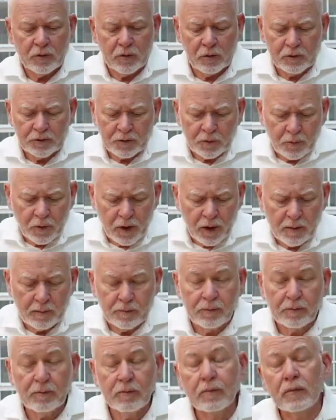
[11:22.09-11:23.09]
There was a
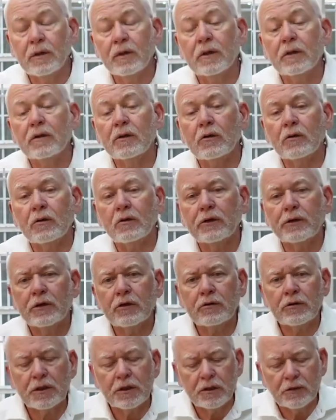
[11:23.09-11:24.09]
problem in
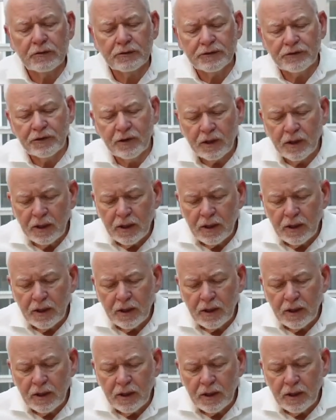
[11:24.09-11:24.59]
earlier years